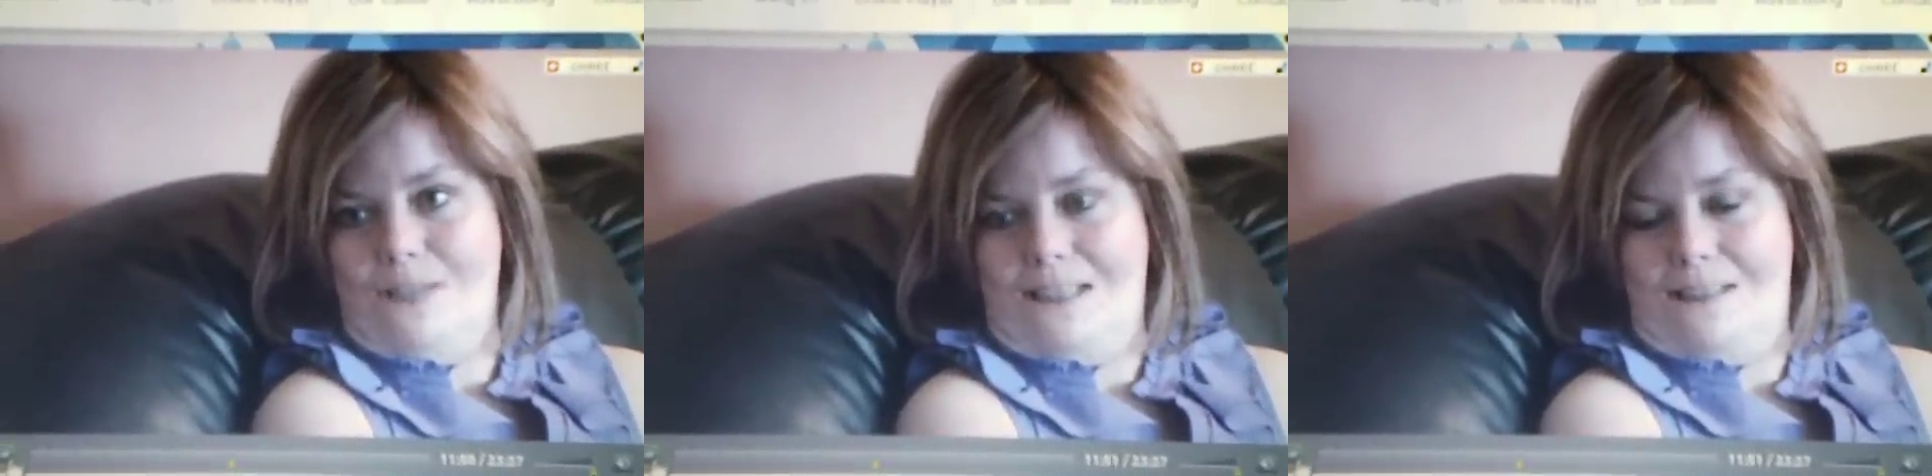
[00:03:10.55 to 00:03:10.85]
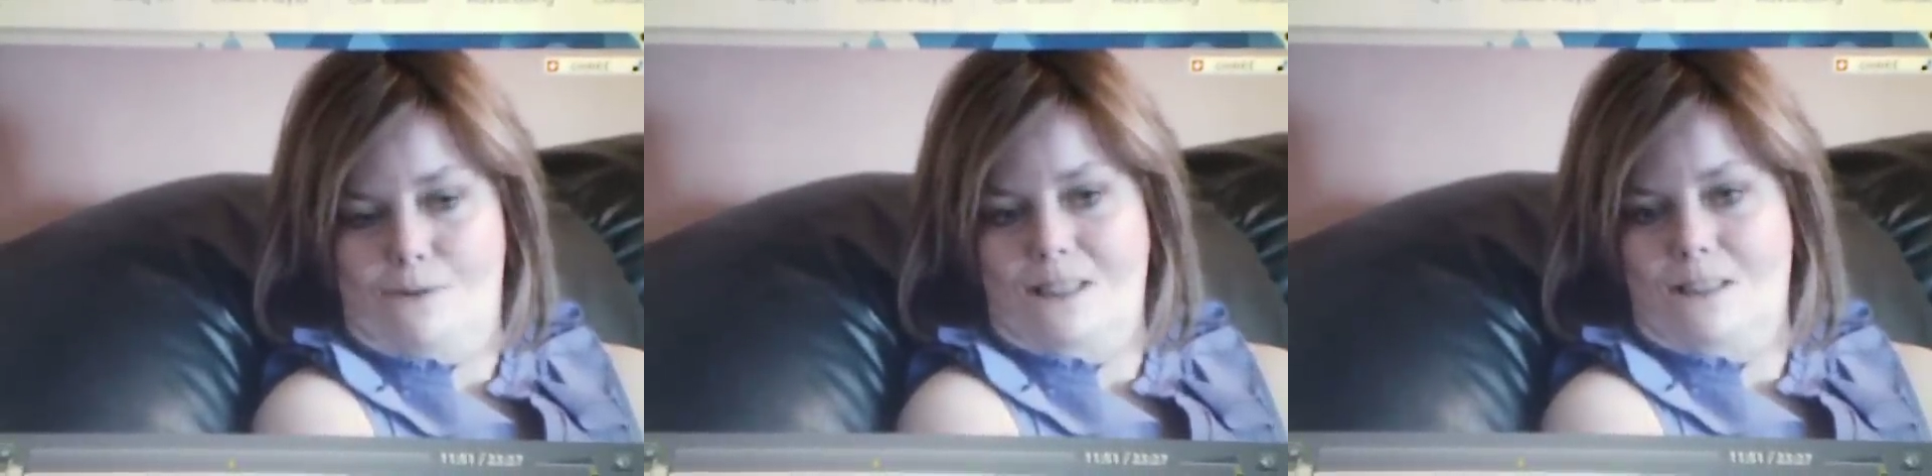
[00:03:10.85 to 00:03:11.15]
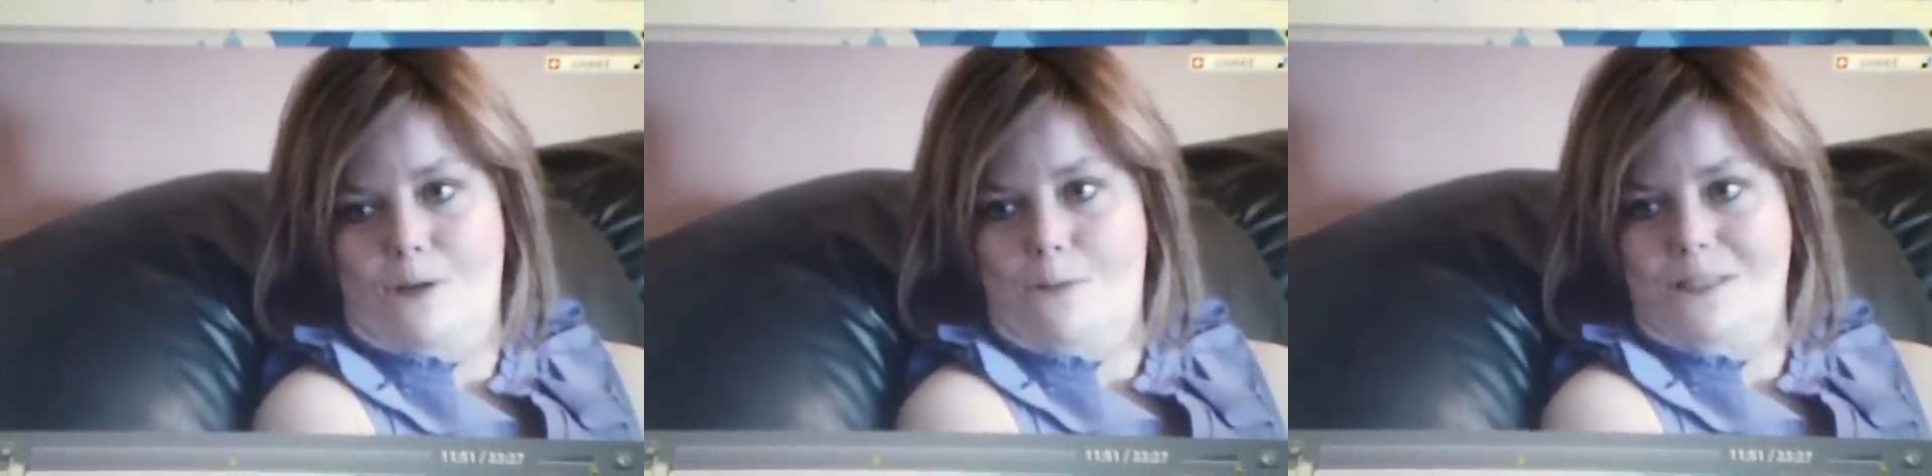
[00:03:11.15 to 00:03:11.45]
Like there was
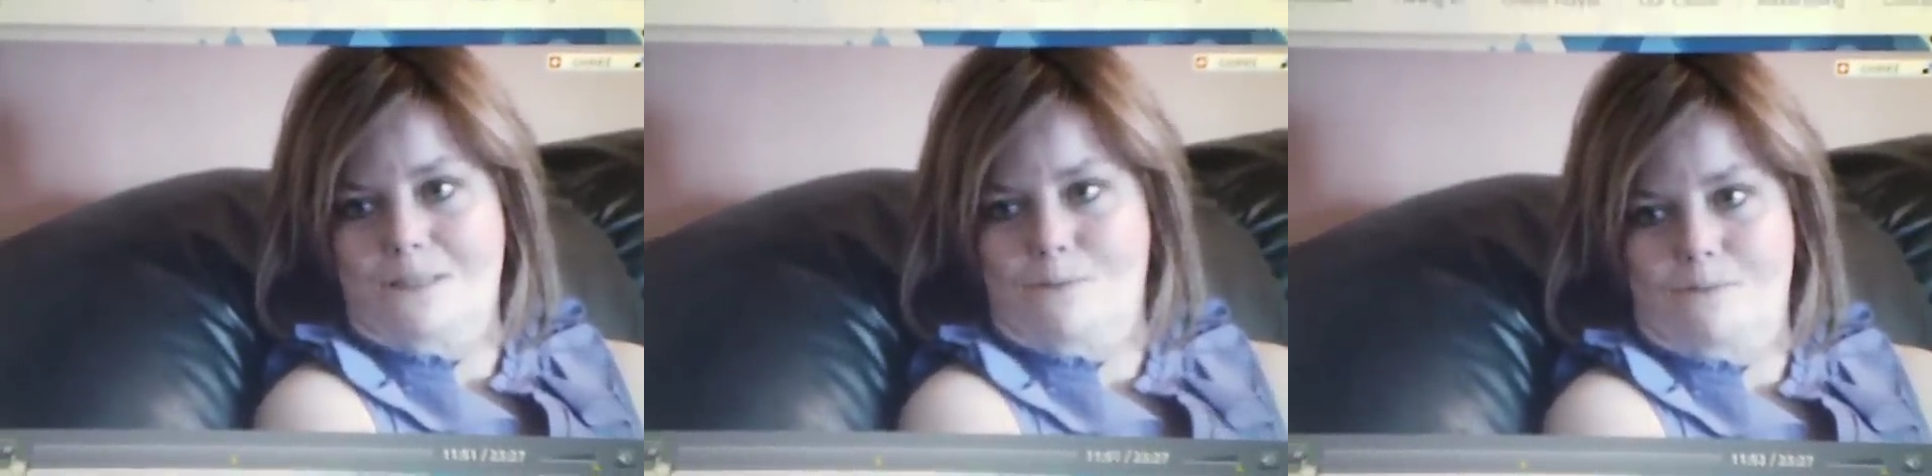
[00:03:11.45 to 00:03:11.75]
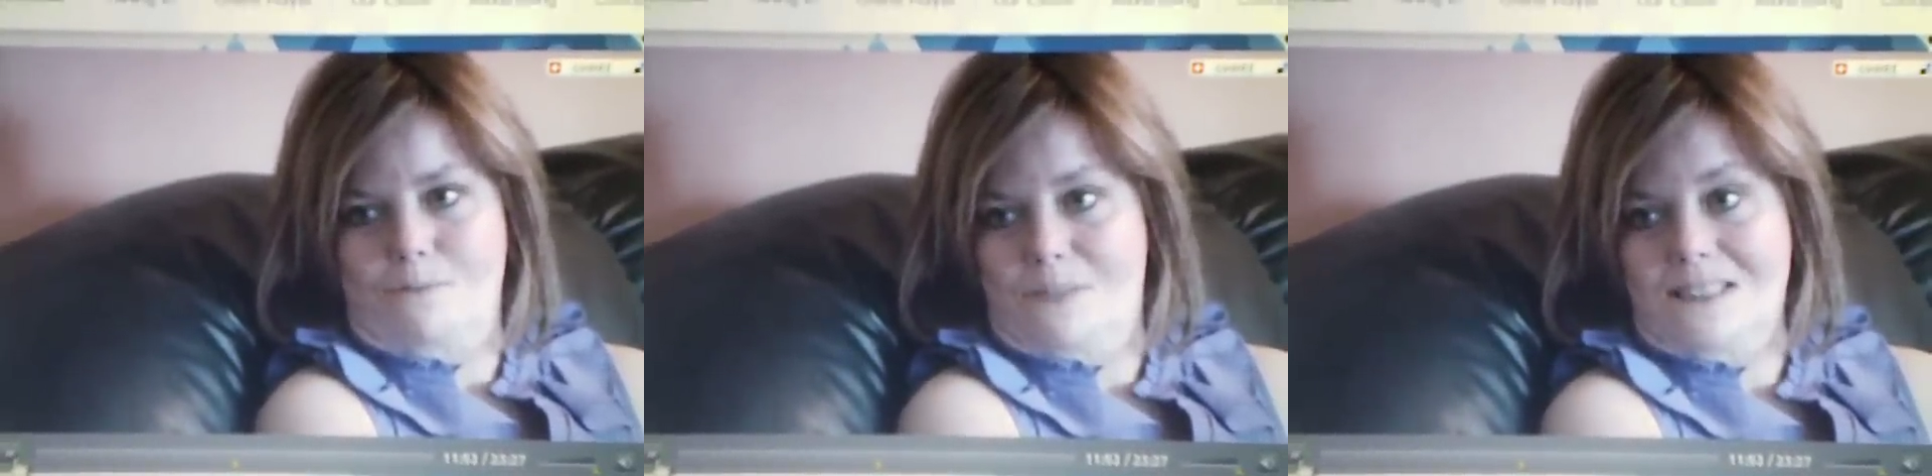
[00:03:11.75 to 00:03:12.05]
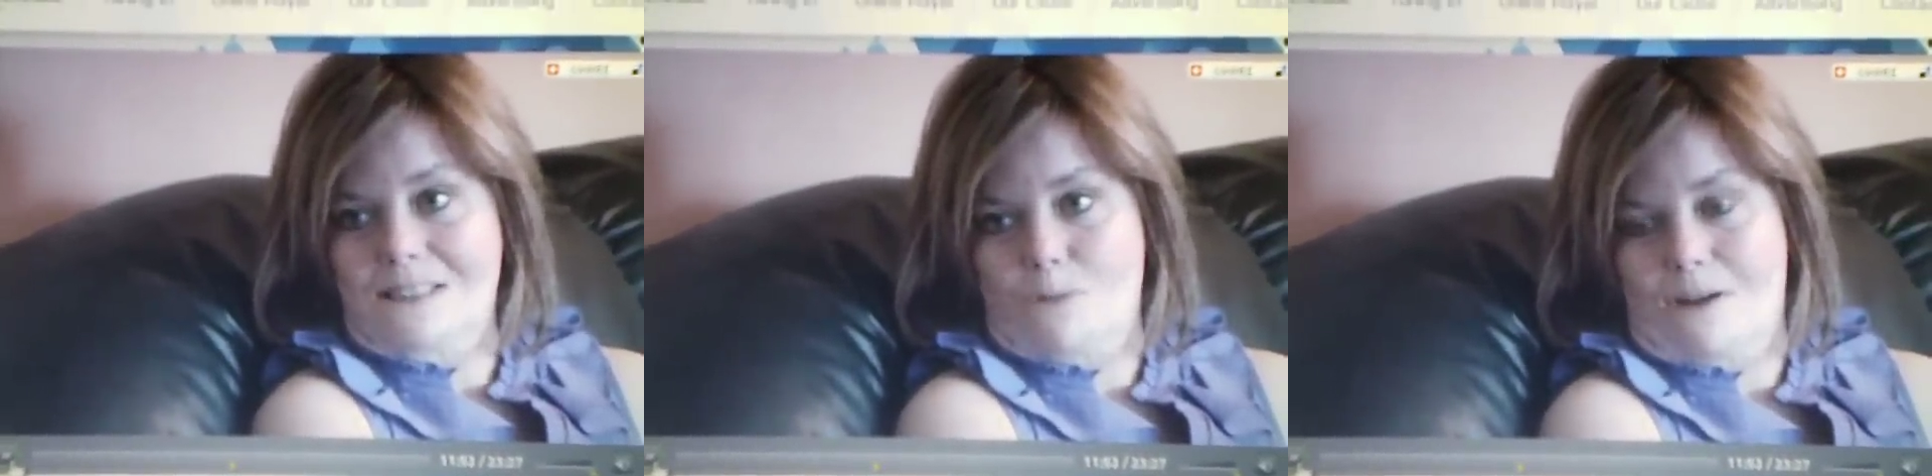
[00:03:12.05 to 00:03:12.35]
no other business
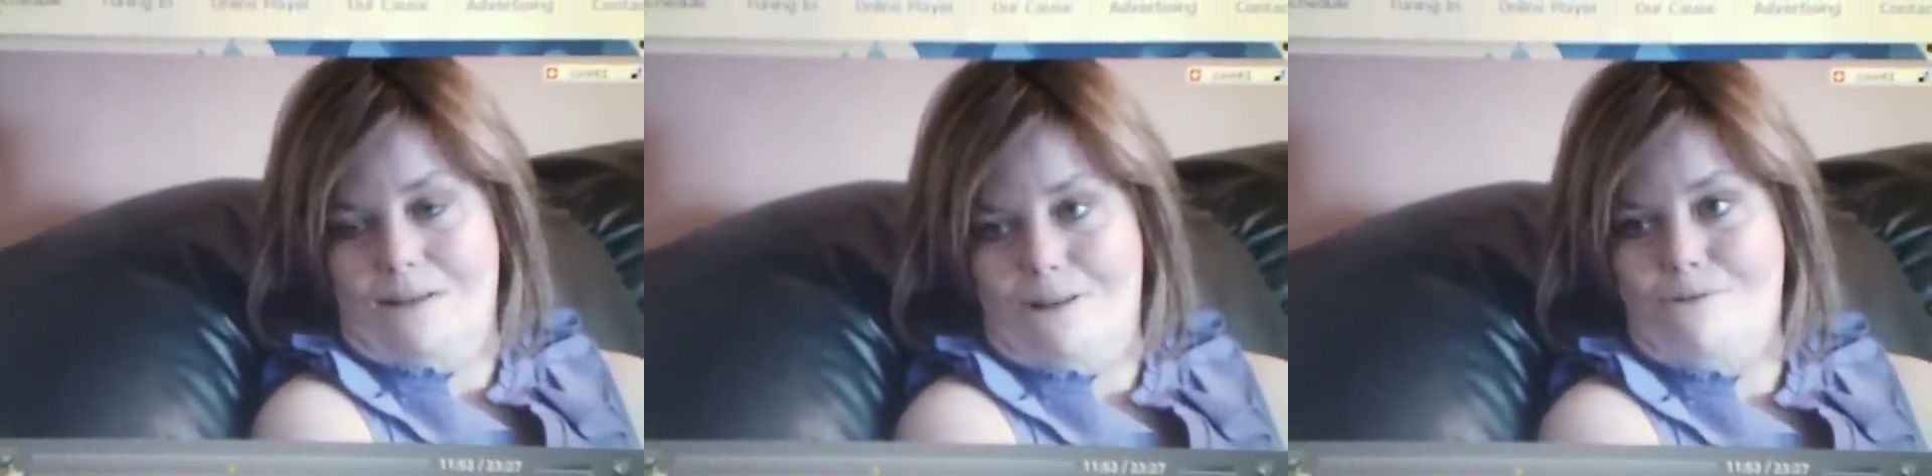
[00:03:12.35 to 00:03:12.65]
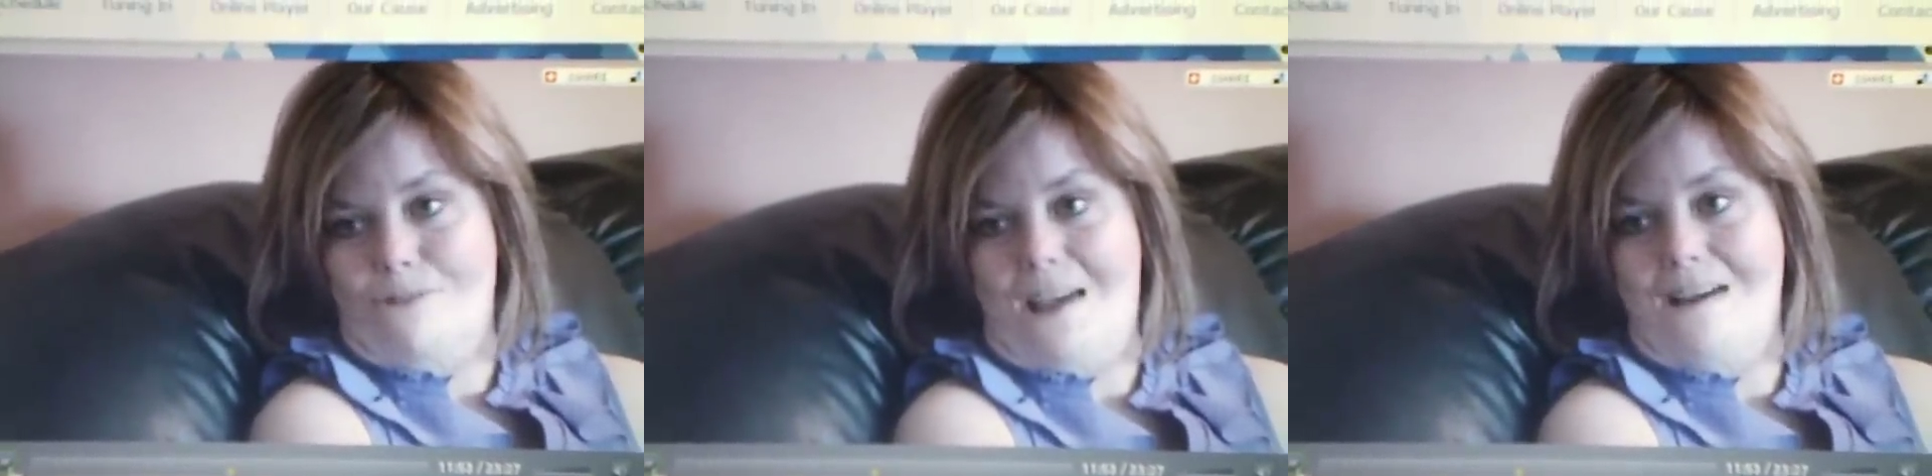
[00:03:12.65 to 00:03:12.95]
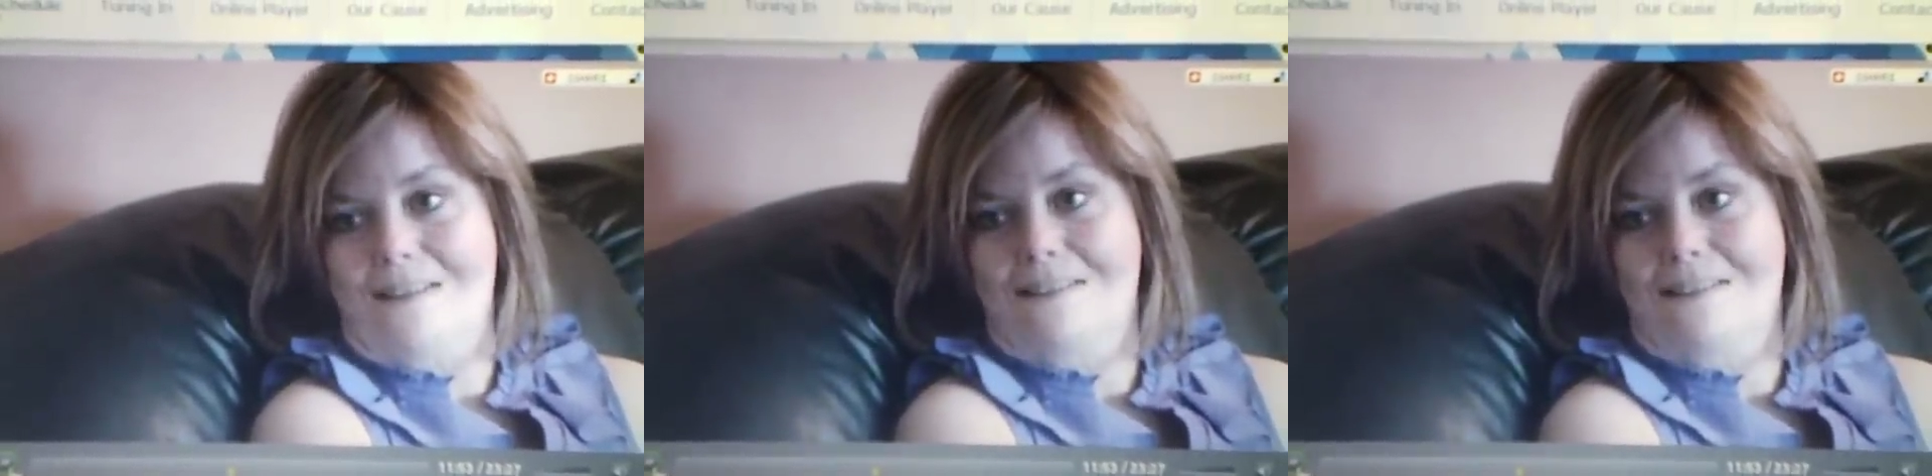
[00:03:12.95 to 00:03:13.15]
business model out for that.